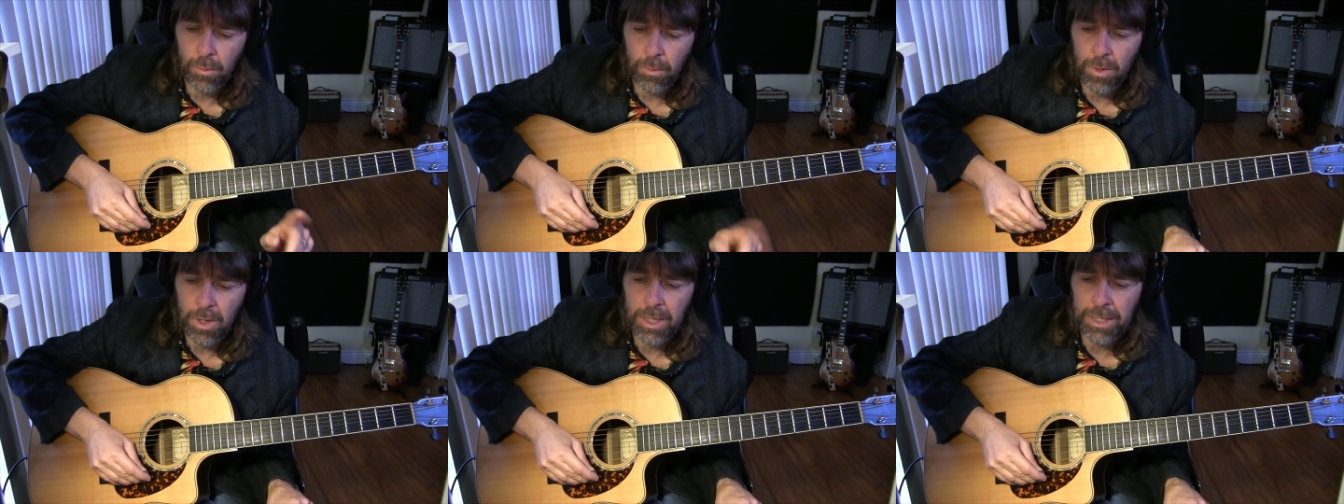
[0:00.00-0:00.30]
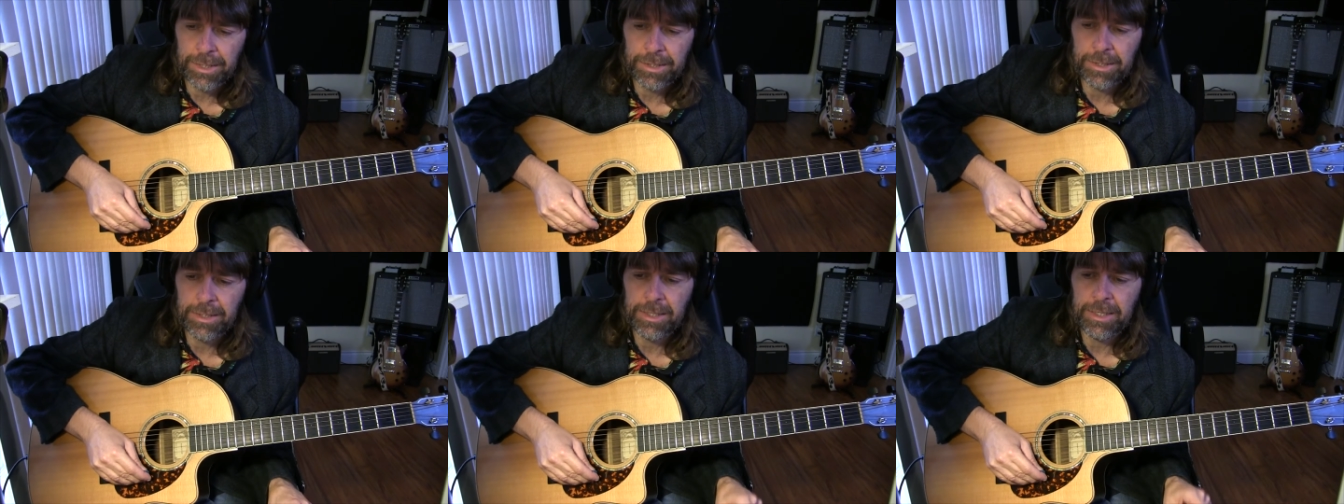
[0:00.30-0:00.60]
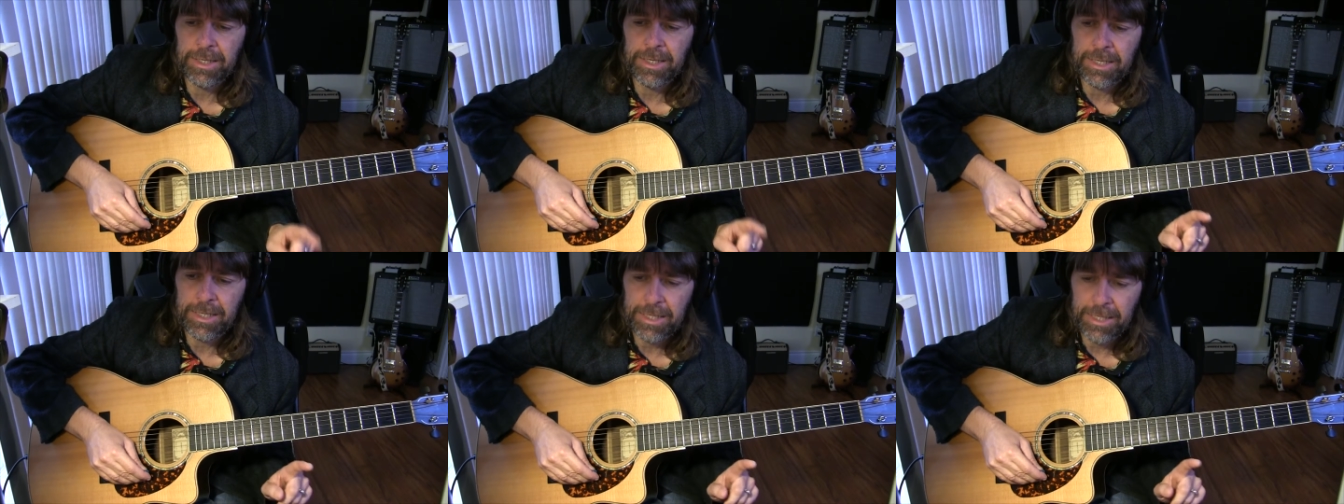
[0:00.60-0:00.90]
1
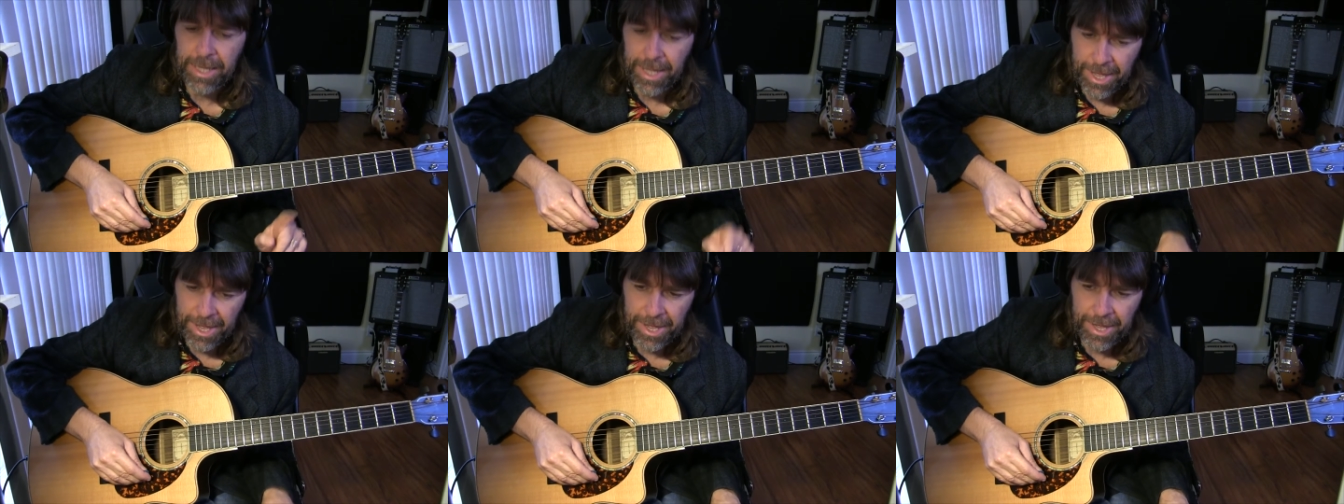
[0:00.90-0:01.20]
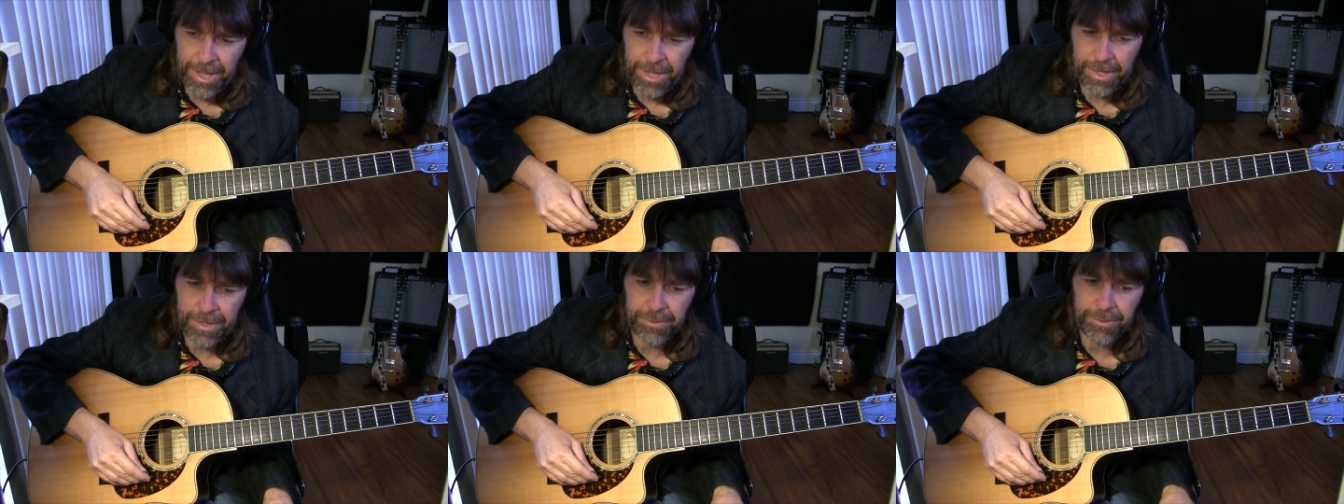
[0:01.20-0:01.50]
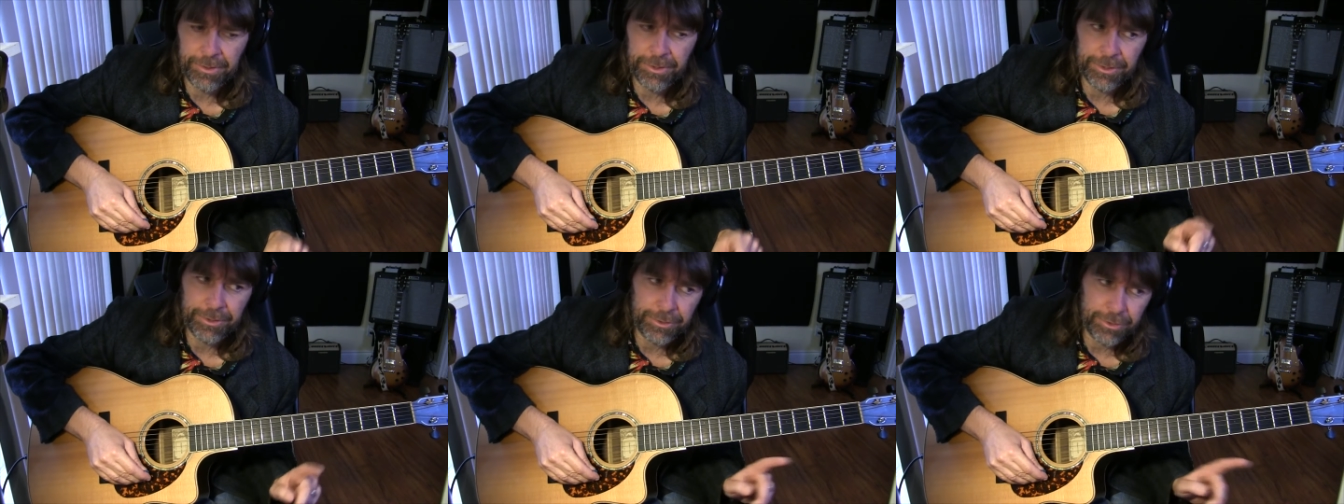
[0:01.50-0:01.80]
E
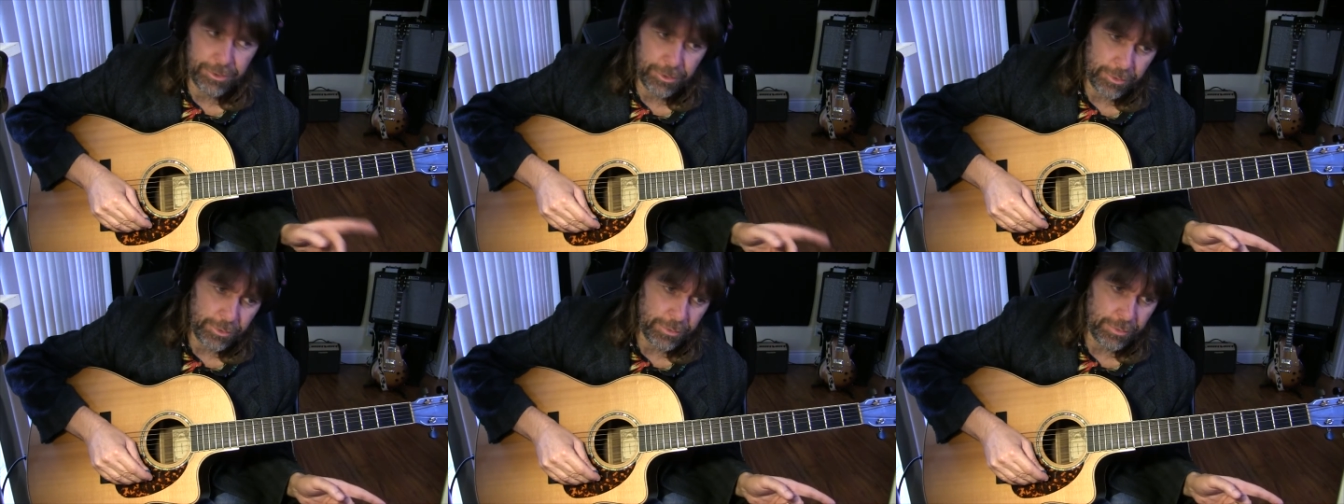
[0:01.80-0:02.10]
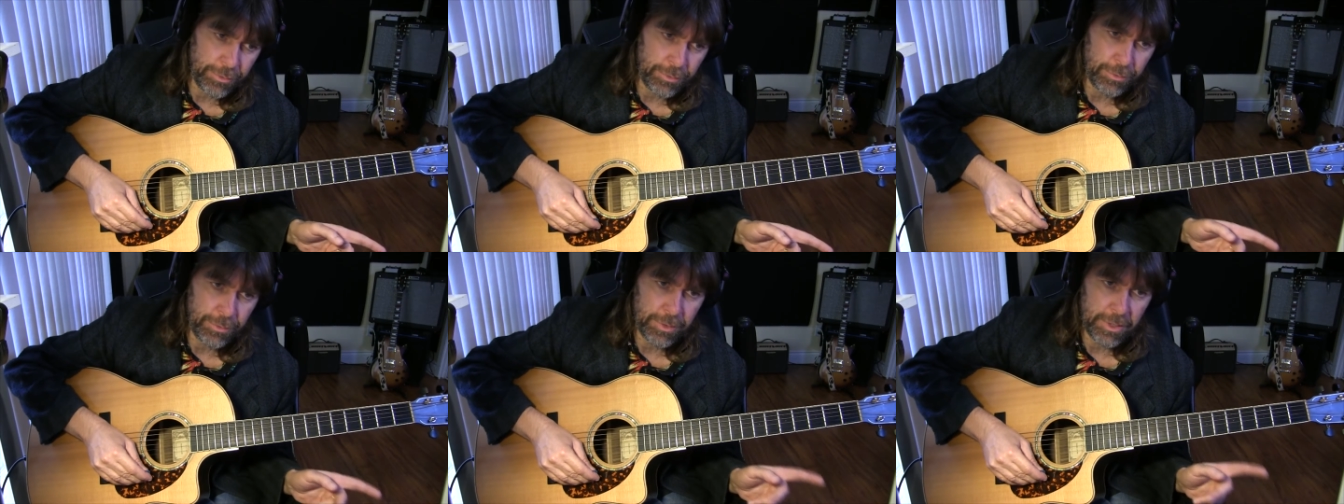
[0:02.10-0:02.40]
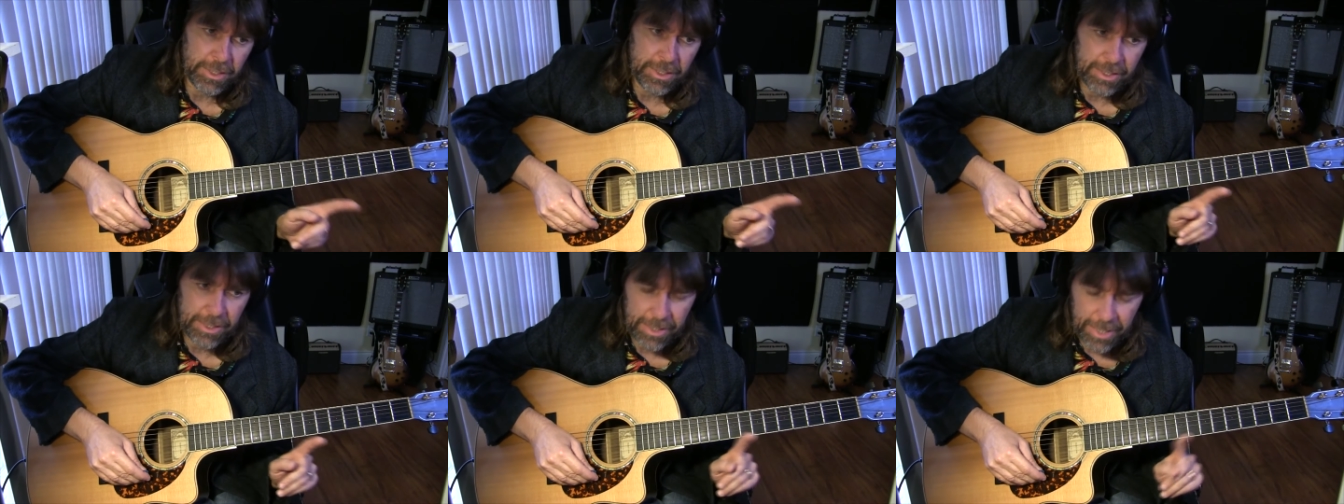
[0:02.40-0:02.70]
and 2
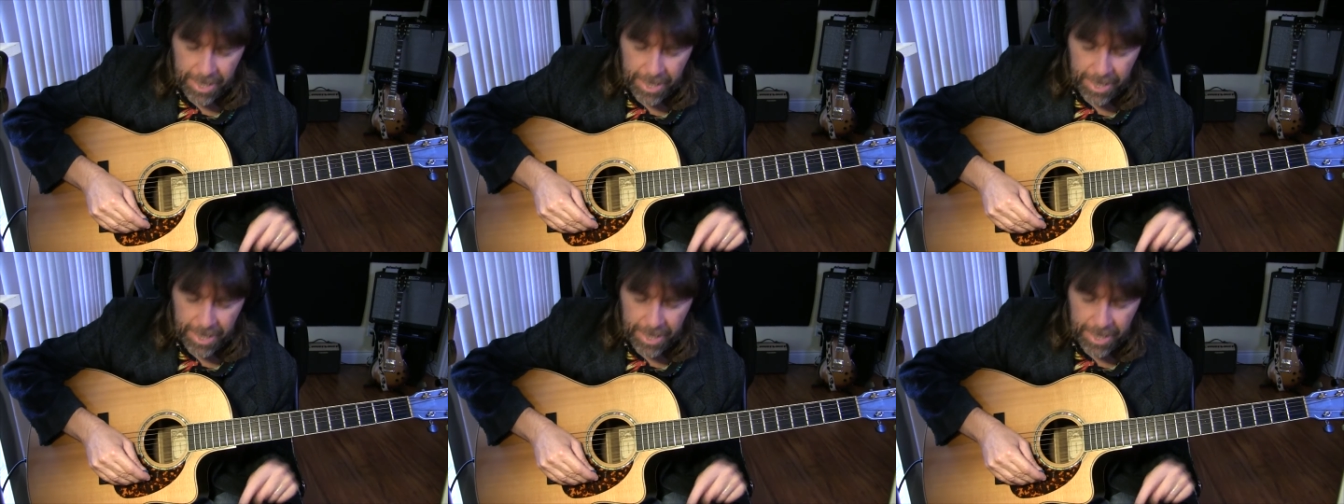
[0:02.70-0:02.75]
E